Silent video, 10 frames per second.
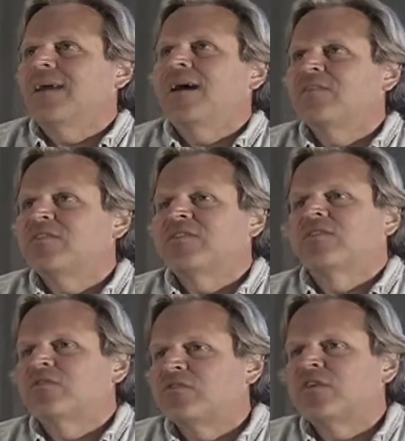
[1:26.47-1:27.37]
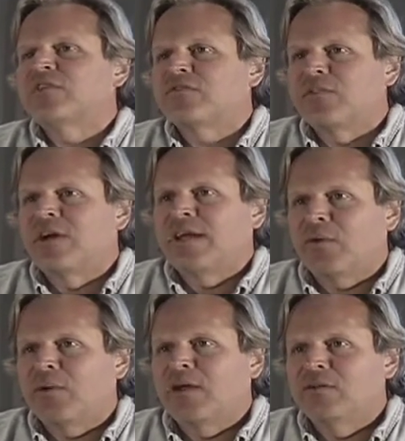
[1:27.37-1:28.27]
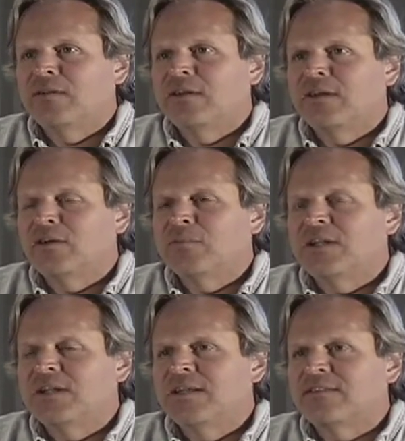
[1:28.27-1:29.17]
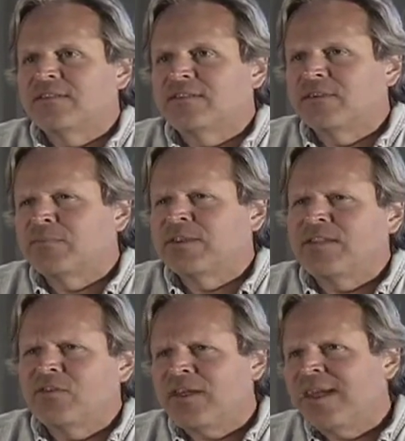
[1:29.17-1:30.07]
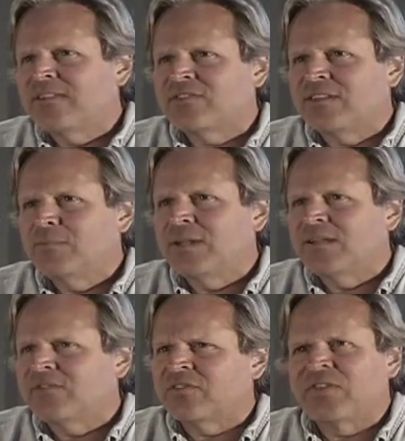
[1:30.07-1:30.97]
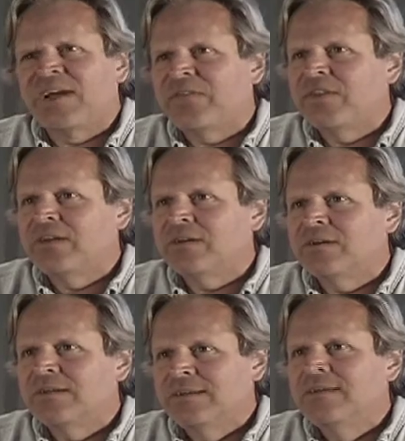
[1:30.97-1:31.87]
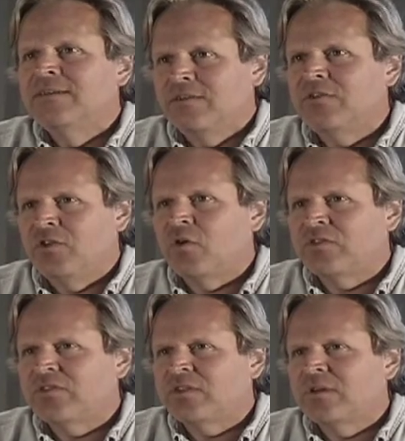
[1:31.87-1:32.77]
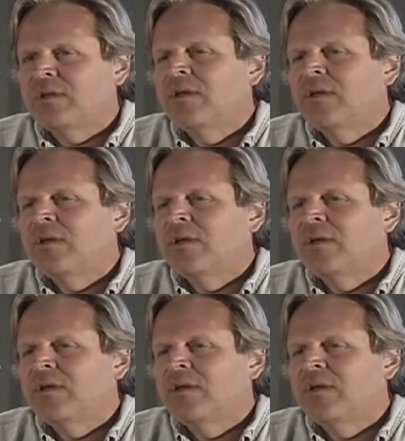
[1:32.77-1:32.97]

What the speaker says: obviously there's dust flying around in the air, but it's something that you can't see, but if it's not there, you notice it.